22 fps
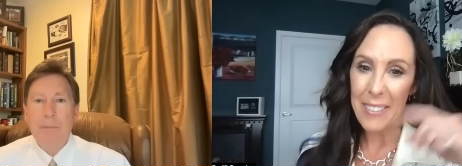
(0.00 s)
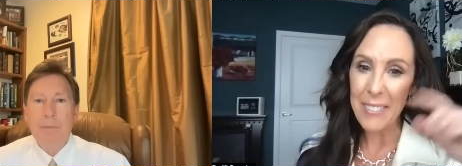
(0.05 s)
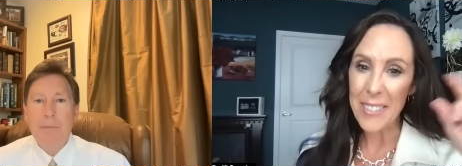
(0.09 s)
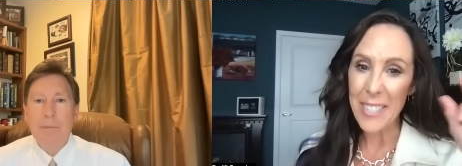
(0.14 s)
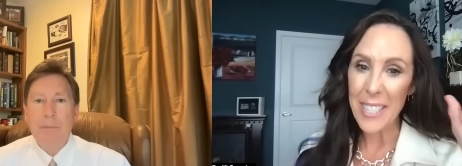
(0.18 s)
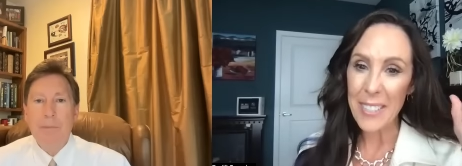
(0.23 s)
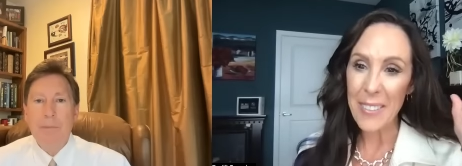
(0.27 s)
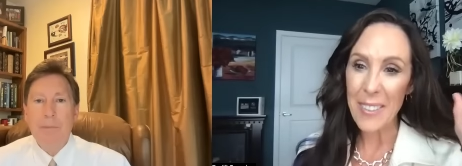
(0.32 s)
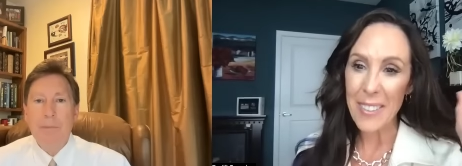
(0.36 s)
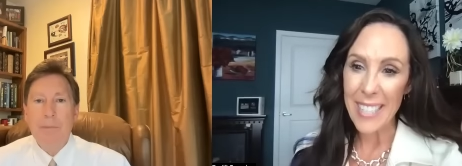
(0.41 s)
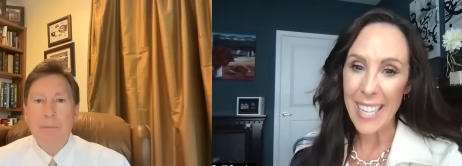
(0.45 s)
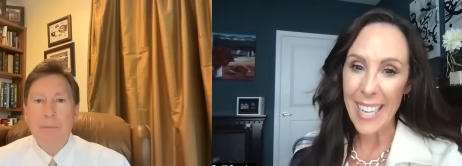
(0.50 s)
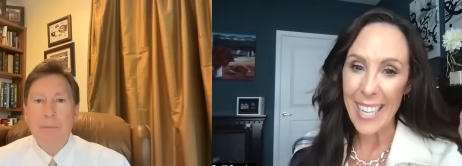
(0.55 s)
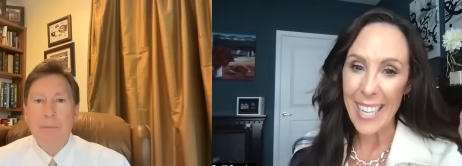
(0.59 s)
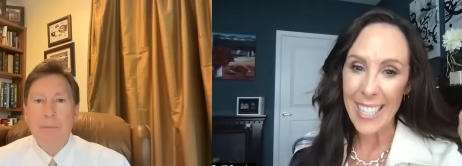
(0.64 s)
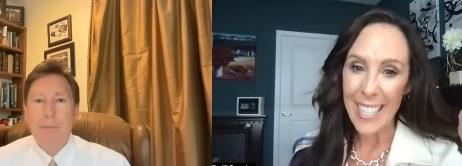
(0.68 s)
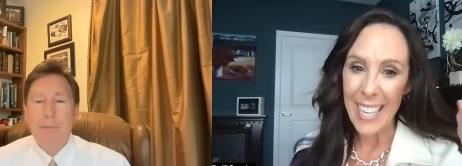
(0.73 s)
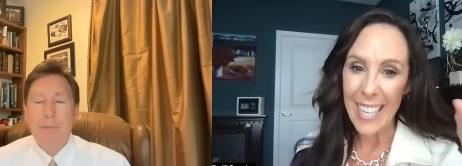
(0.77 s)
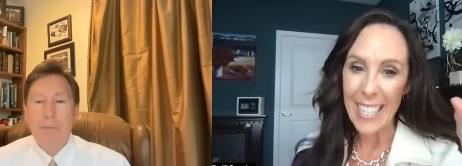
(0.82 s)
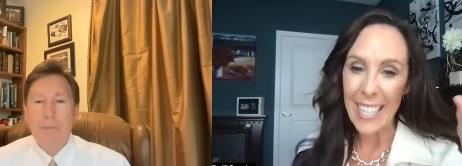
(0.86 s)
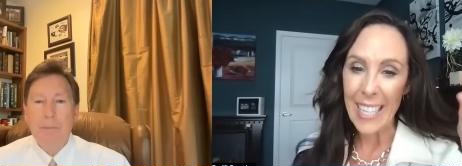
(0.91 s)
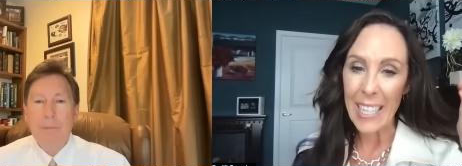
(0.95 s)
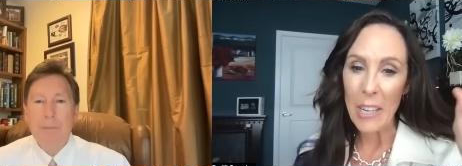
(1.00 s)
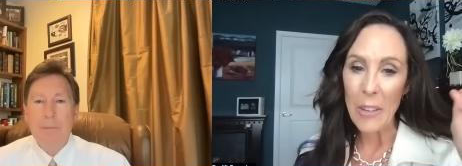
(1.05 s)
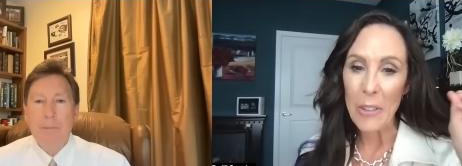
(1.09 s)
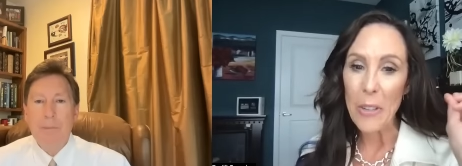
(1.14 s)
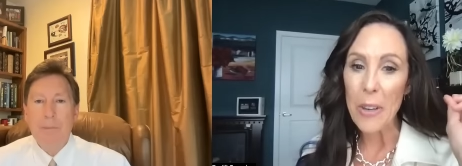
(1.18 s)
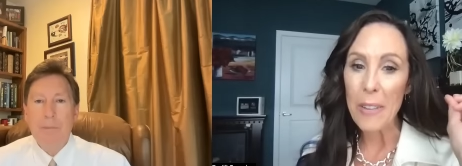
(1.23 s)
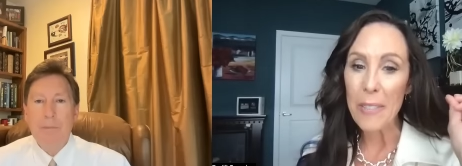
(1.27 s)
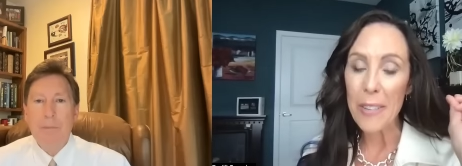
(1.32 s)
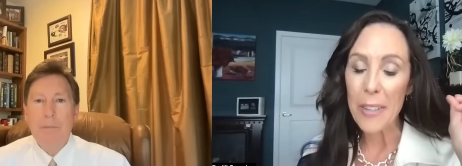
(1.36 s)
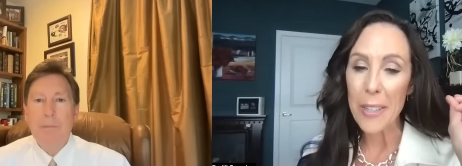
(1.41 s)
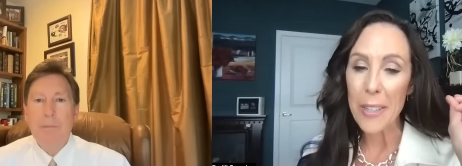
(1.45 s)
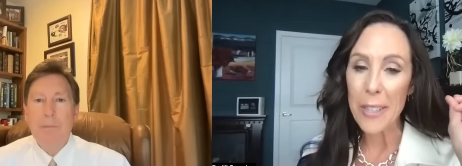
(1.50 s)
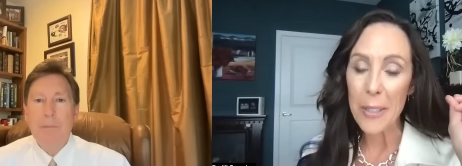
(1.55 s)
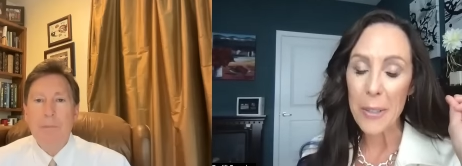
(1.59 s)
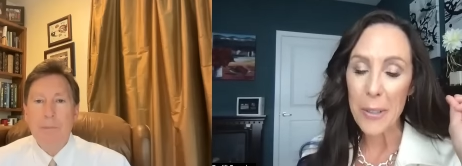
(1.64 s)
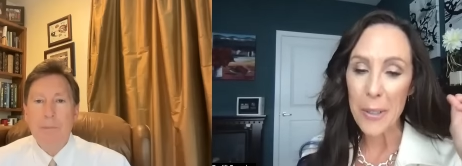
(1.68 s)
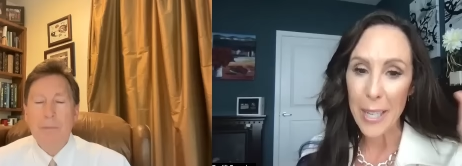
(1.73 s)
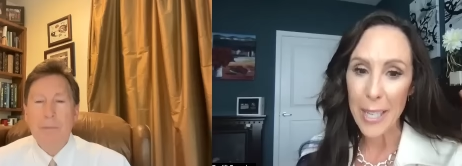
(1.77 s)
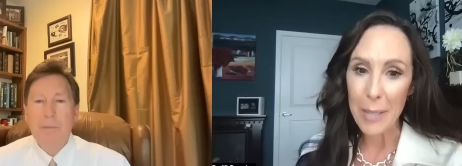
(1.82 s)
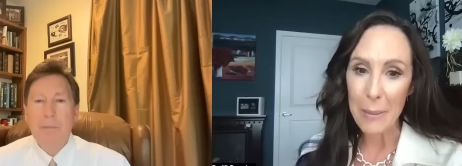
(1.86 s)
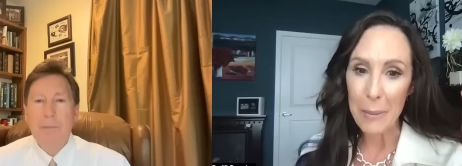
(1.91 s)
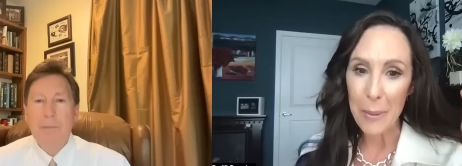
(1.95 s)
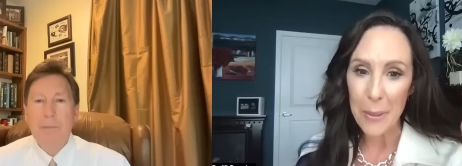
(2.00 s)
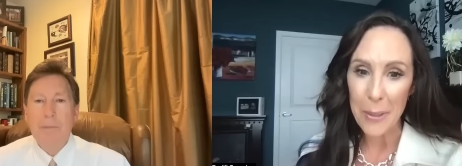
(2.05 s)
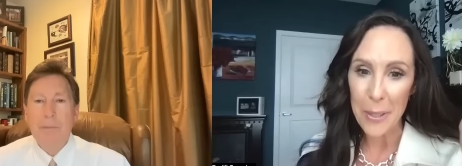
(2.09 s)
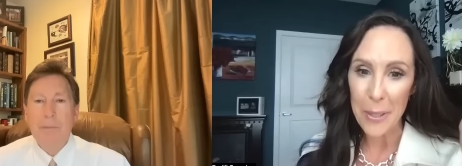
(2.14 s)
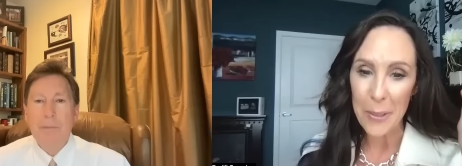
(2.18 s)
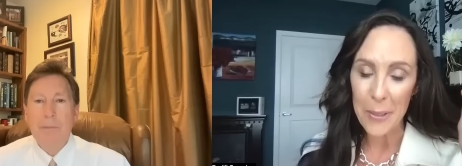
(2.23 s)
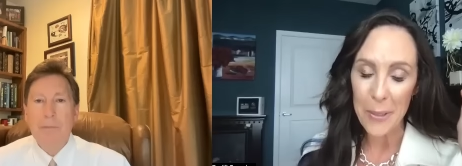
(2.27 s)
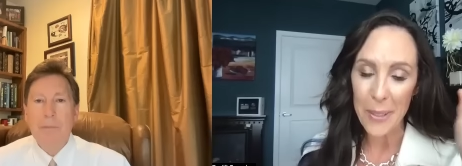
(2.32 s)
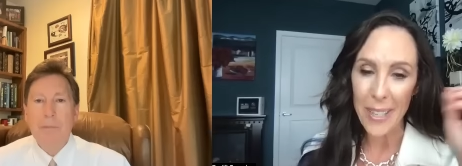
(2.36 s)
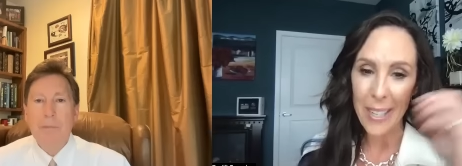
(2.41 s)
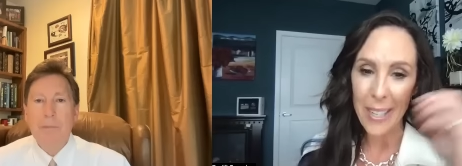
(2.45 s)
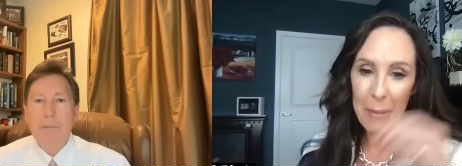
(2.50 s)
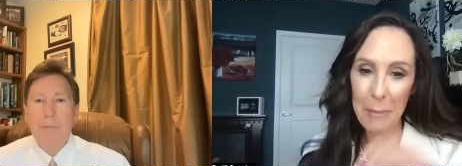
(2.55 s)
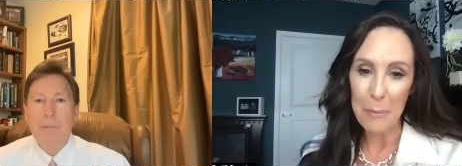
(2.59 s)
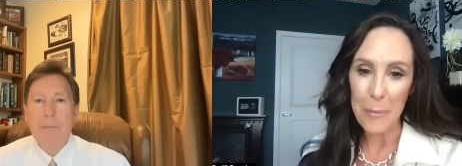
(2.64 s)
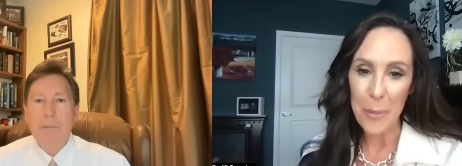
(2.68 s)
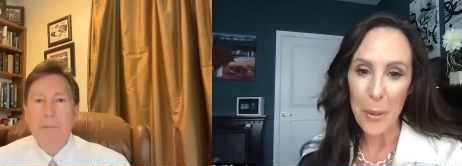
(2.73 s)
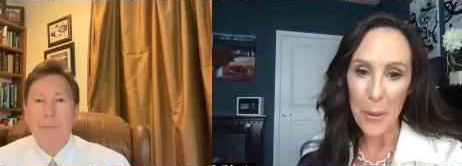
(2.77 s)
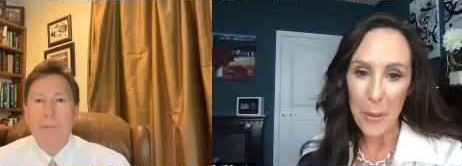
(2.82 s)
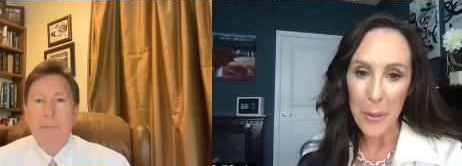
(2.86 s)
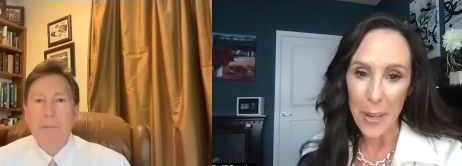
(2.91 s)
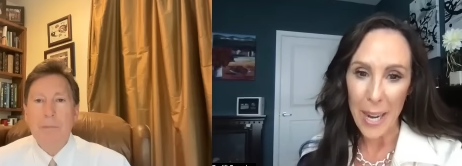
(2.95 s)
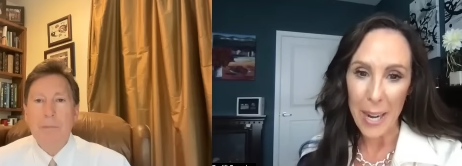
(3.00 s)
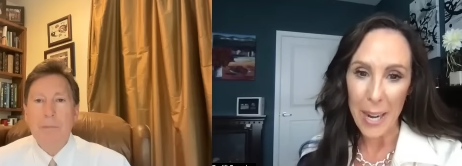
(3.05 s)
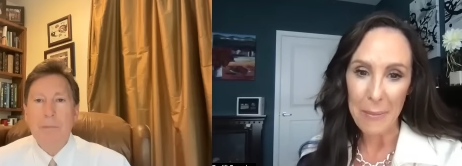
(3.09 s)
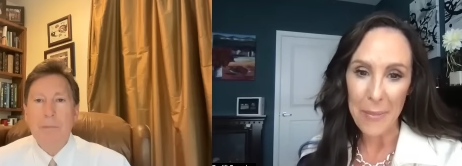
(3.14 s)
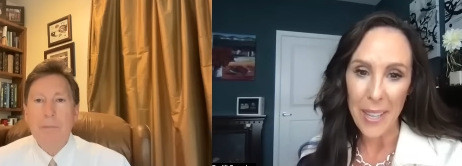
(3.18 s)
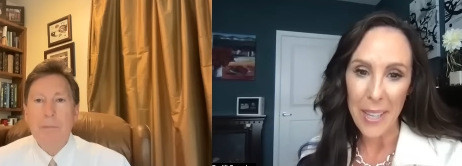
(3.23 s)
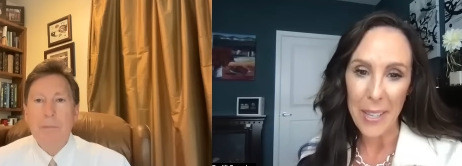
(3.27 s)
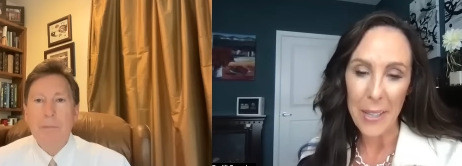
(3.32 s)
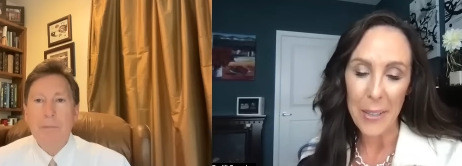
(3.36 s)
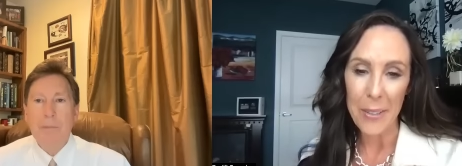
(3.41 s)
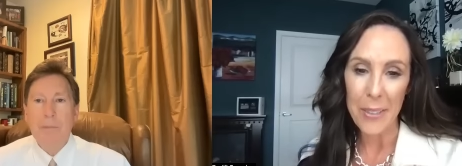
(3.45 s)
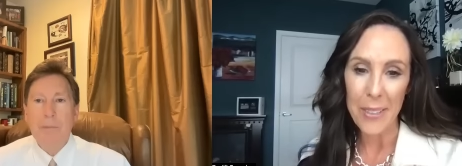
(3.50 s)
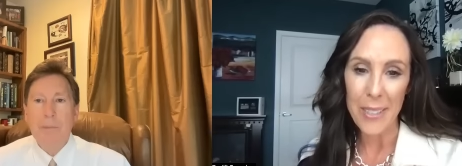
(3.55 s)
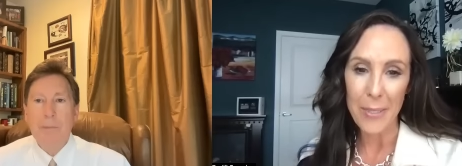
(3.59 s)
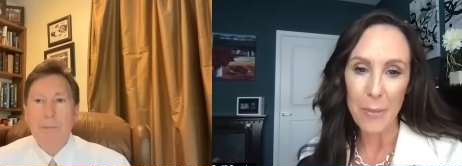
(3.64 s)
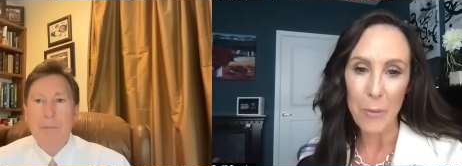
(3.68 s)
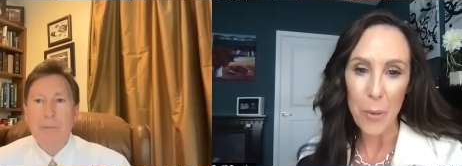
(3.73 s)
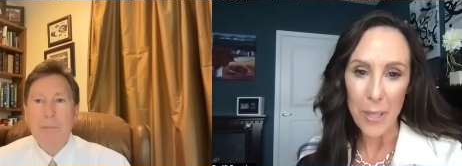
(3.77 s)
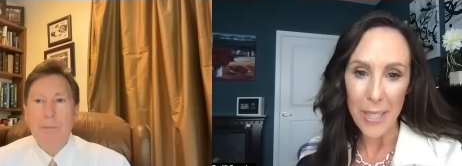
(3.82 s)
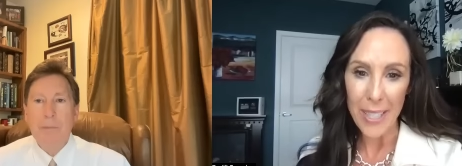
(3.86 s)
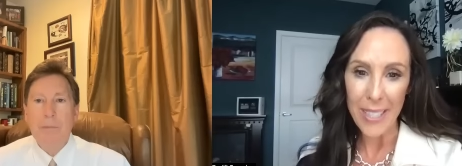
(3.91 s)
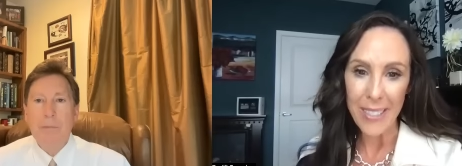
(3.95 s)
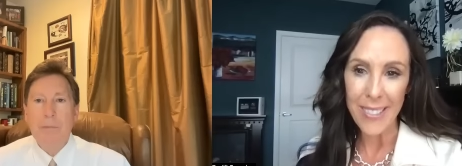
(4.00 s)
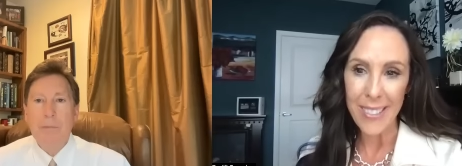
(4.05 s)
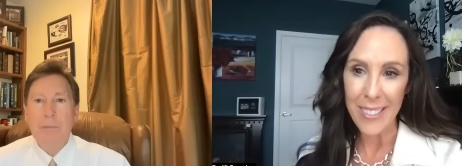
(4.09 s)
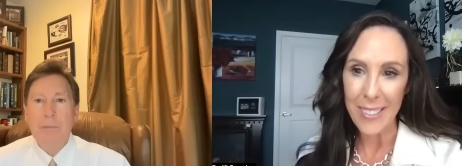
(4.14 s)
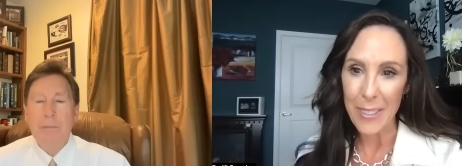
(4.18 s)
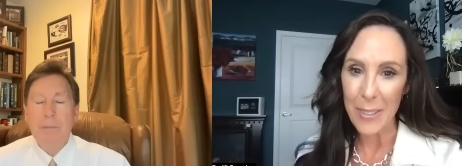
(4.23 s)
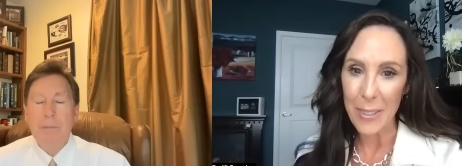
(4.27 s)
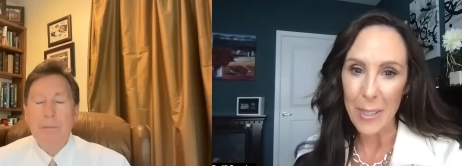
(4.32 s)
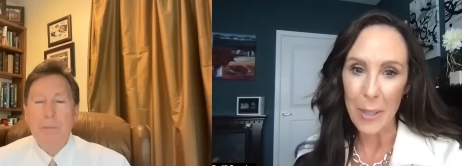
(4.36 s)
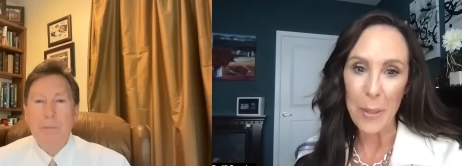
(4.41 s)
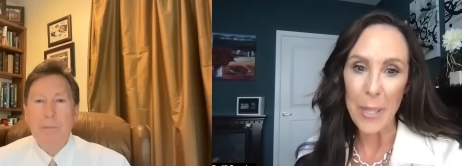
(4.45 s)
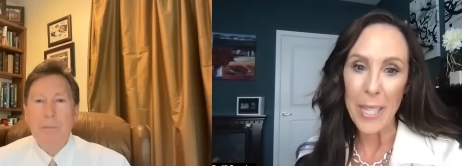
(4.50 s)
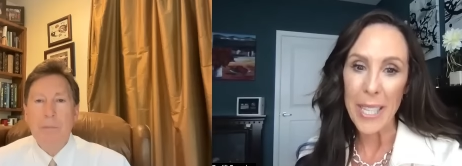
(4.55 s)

Speaker 1: We haven't talked about diet yet. And I know you have an incredible new program that you're releasing soon.